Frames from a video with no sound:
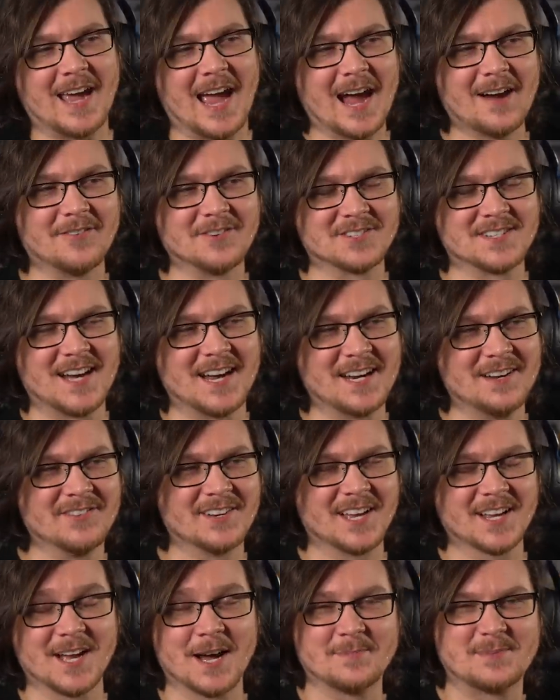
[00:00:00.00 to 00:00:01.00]
Cavill's not even
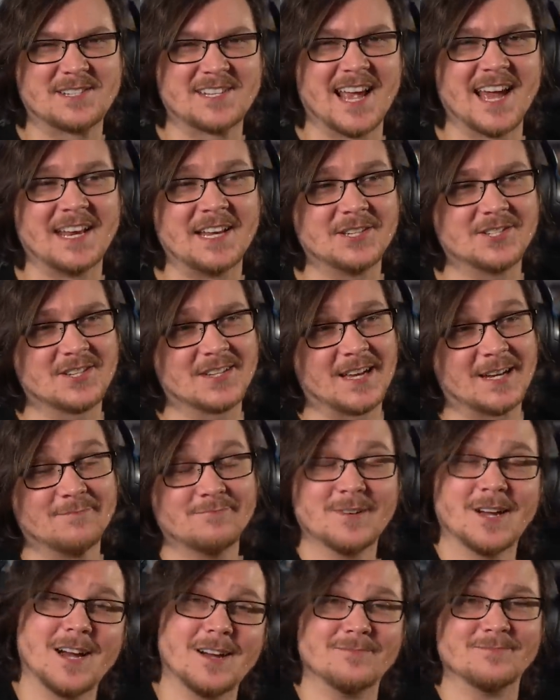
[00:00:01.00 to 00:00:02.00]
like upset. He's just like,
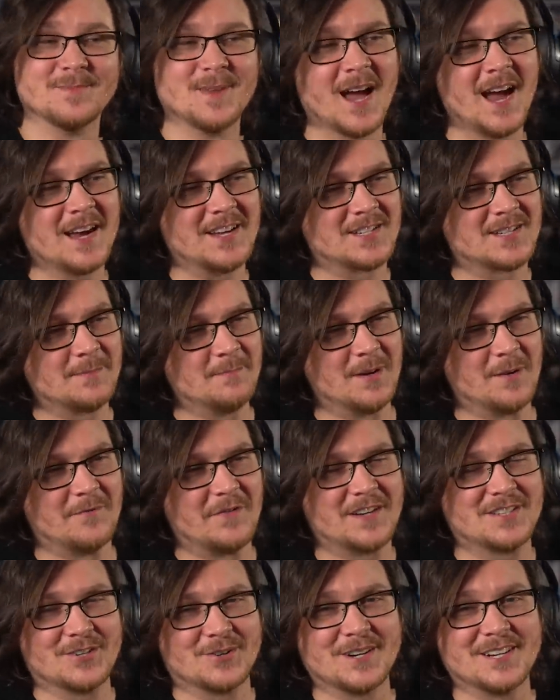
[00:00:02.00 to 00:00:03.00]
oh, nice. But
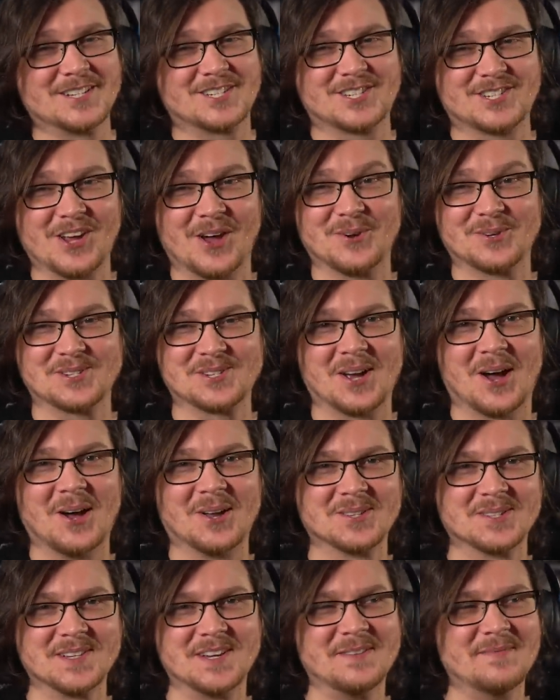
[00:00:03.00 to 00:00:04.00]
Victoria's so
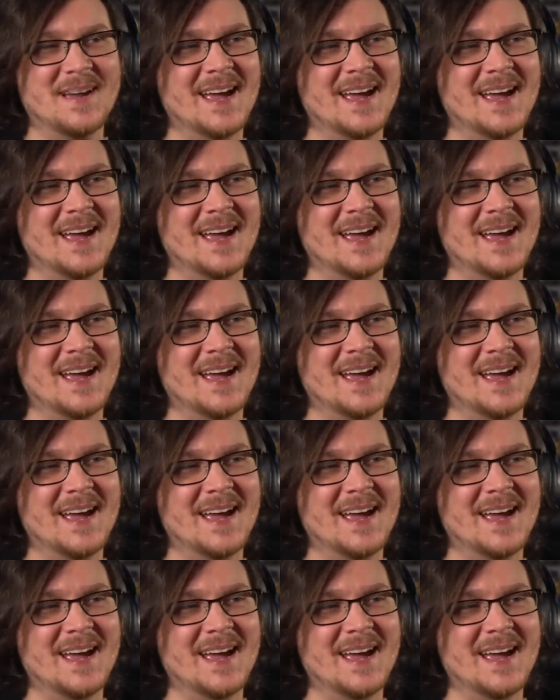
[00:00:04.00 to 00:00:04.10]
salty,